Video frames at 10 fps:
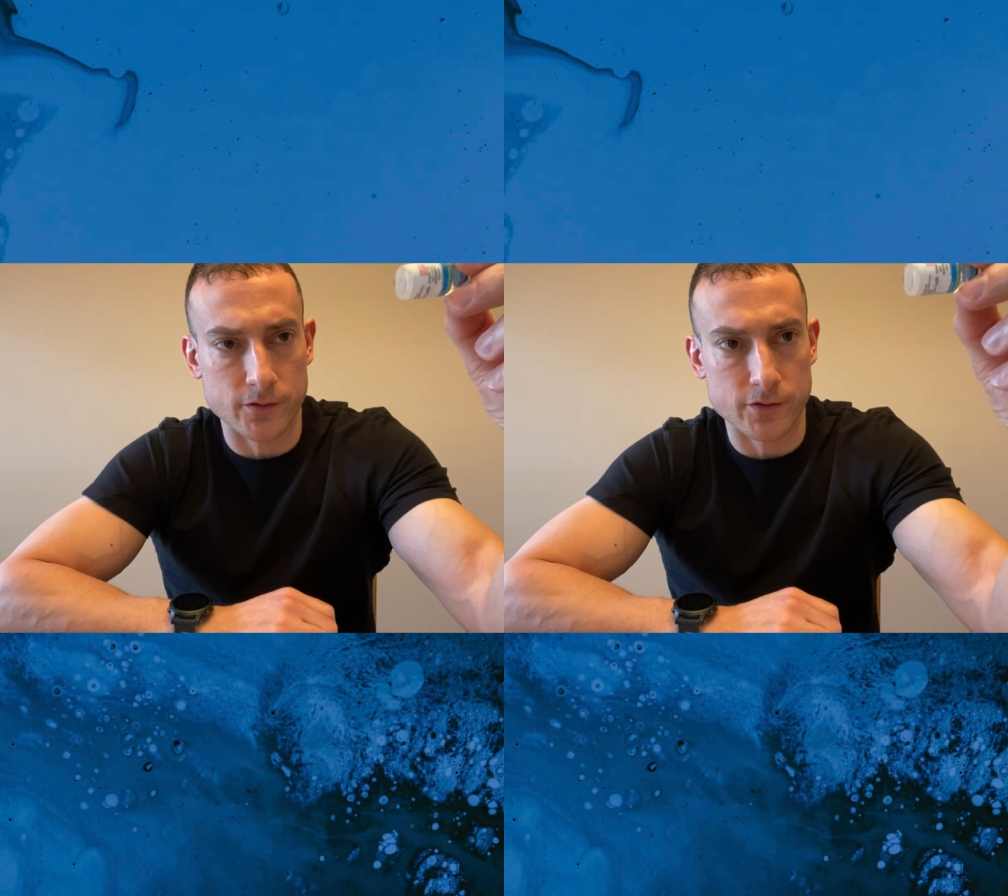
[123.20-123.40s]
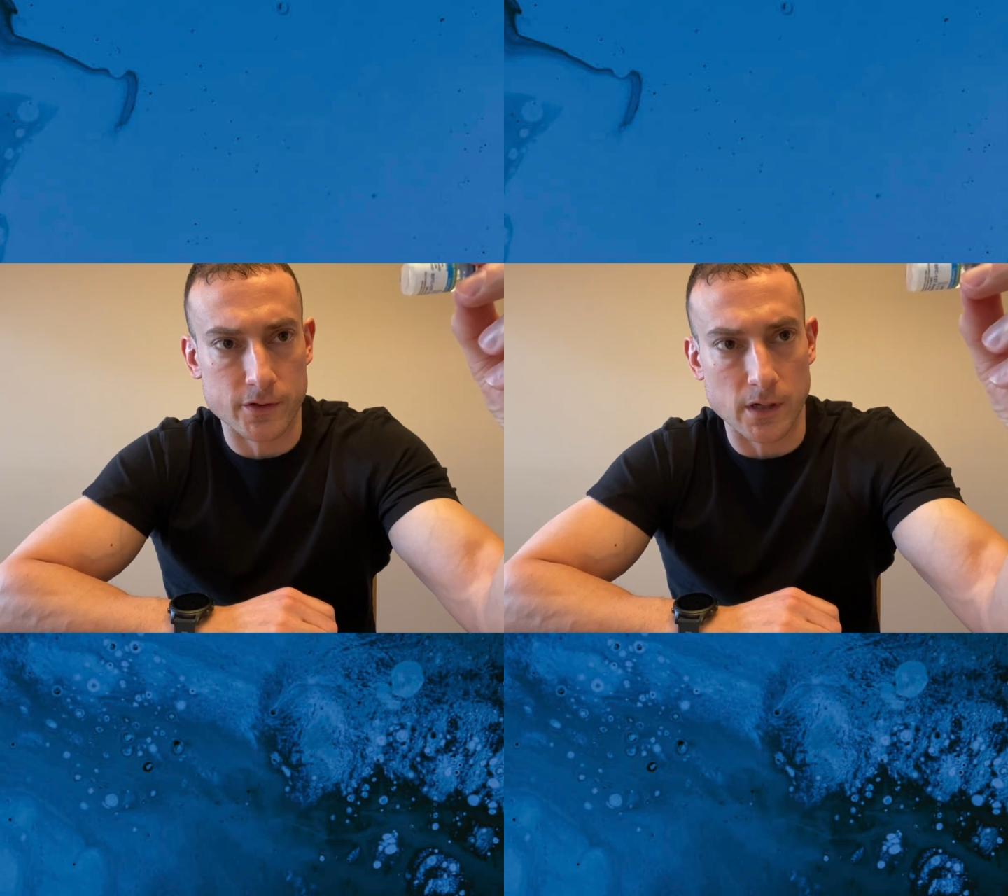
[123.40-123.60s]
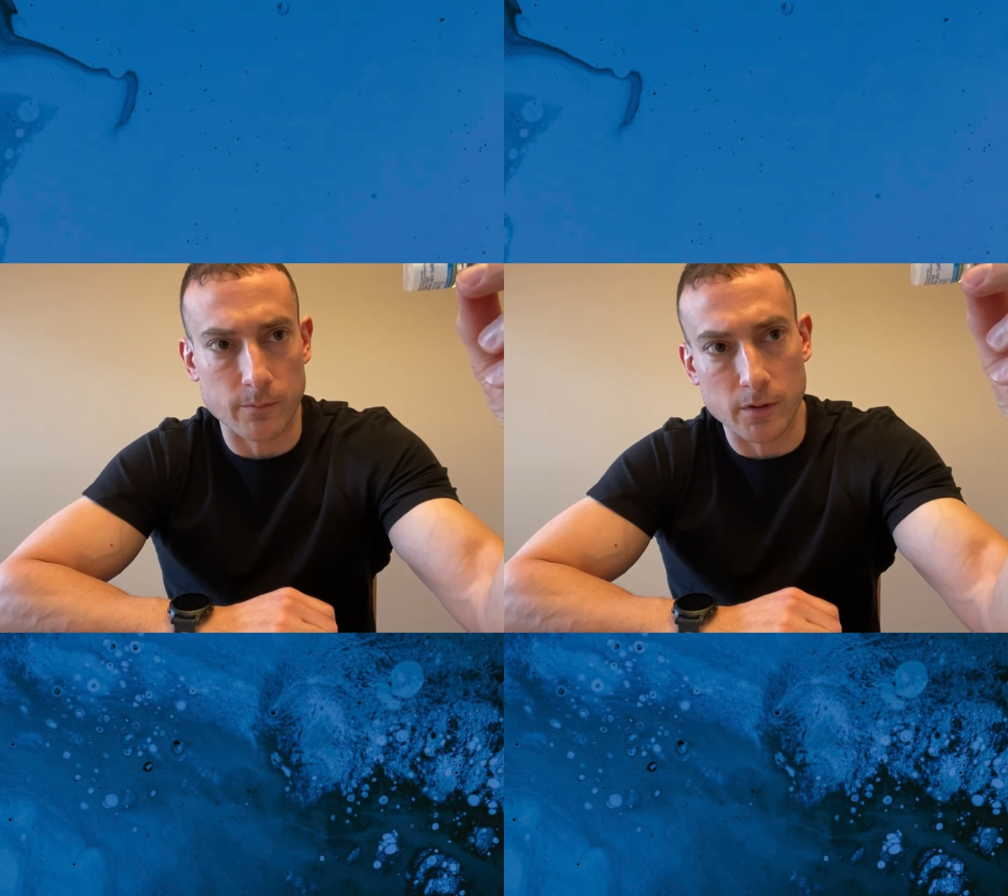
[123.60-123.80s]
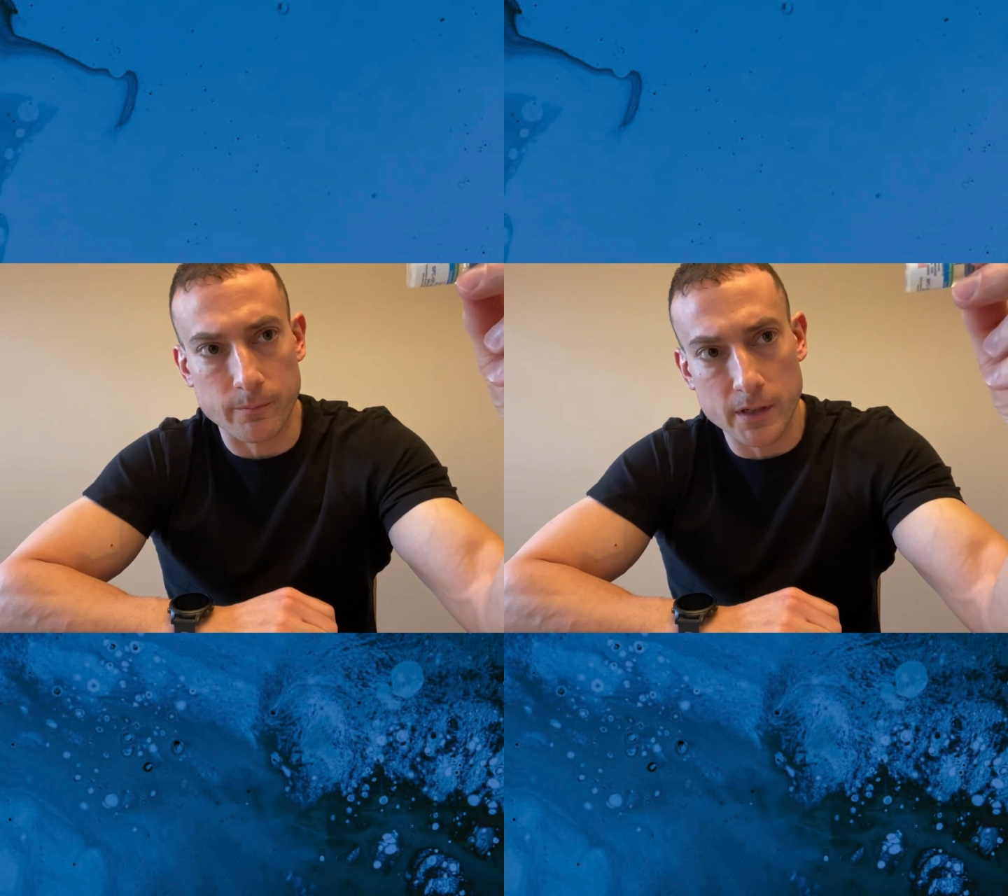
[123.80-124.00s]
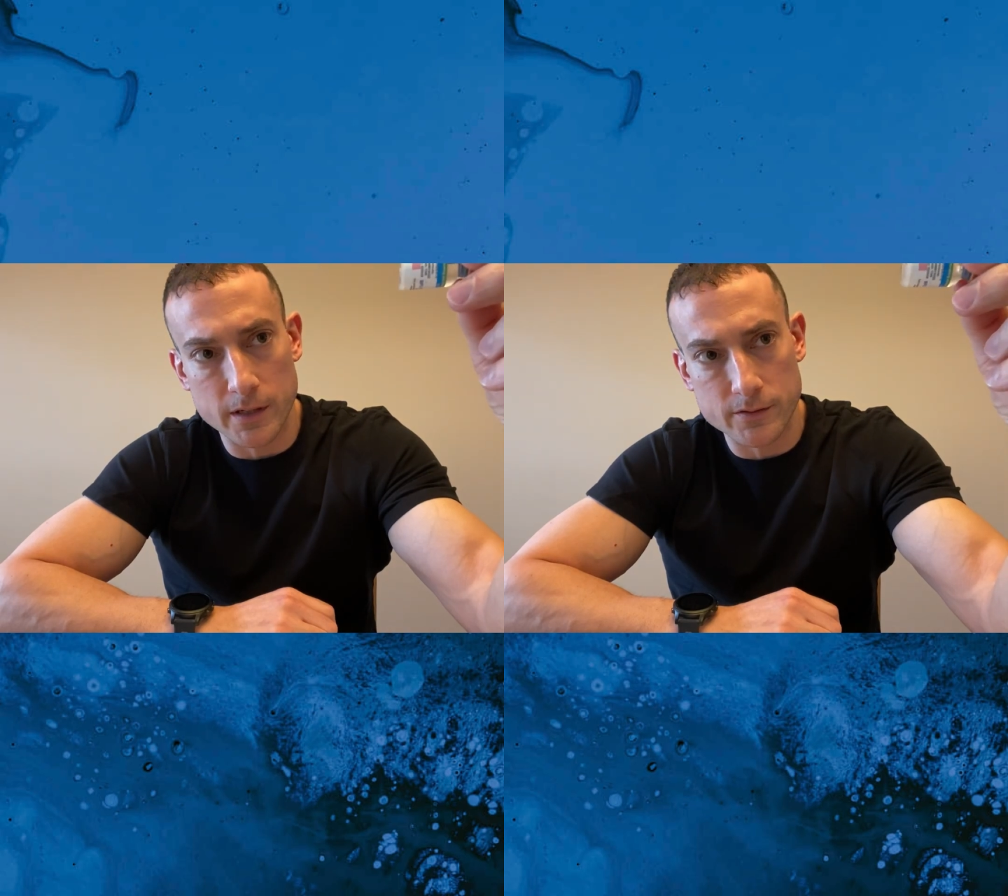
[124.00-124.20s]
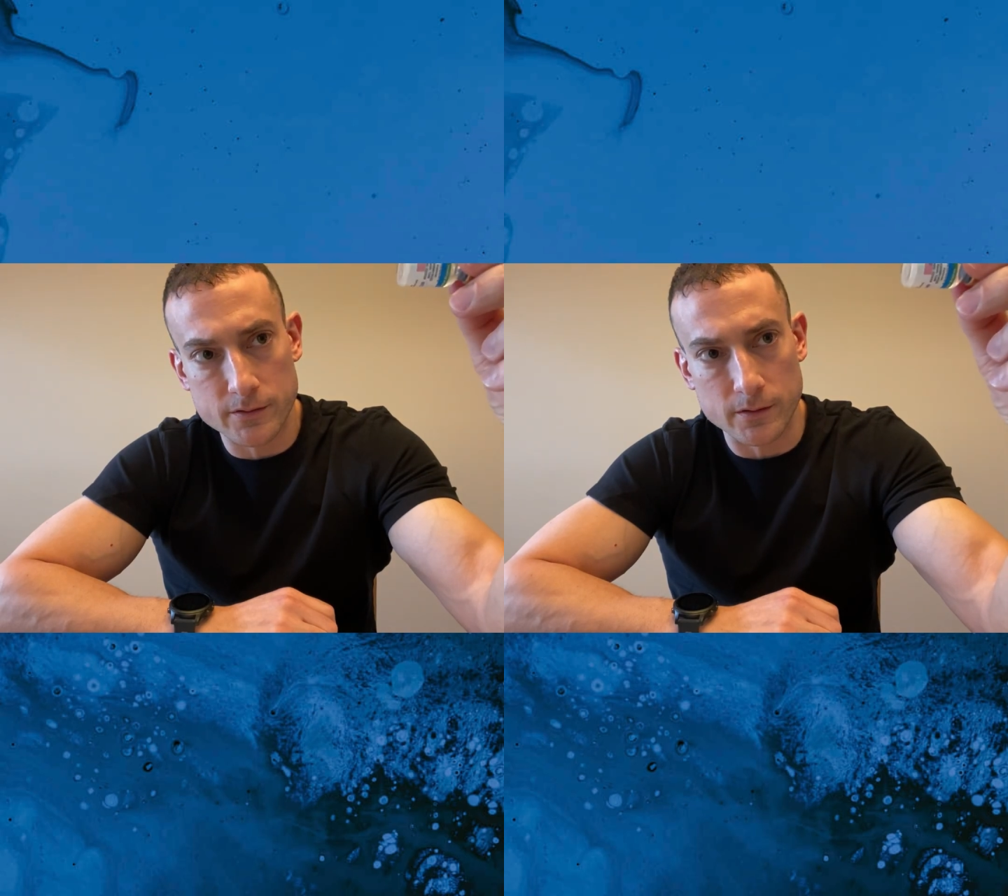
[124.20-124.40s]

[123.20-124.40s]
just a couple of minutes,